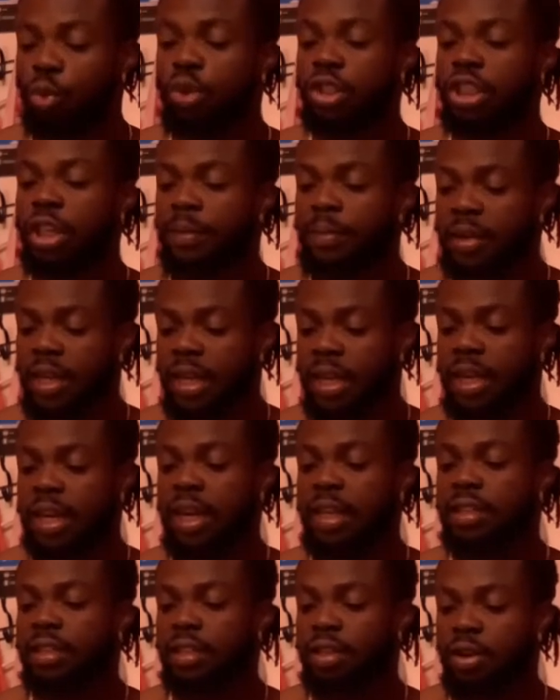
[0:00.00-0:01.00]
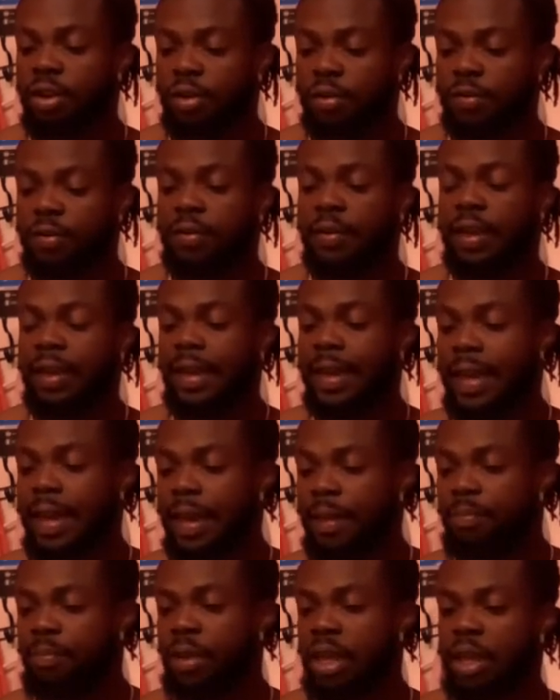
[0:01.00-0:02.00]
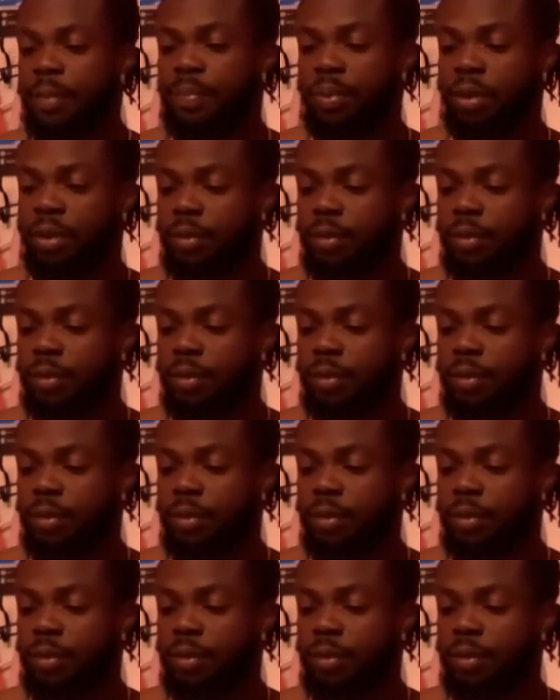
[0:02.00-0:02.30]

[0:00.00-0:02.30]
Jamaicans love gay people?